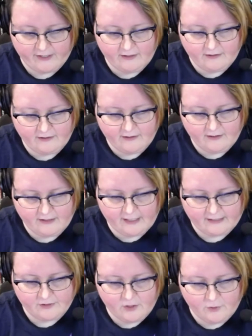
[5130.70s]
glass
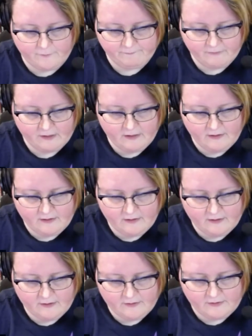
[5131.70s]
dome.
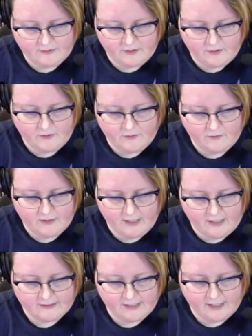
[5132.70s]
So, yeah,
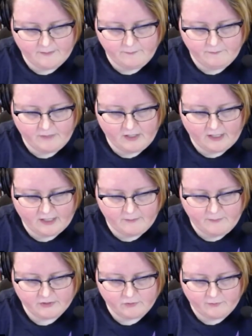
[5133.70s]
it's like a
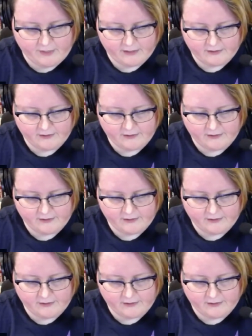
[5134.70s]
puzzle box.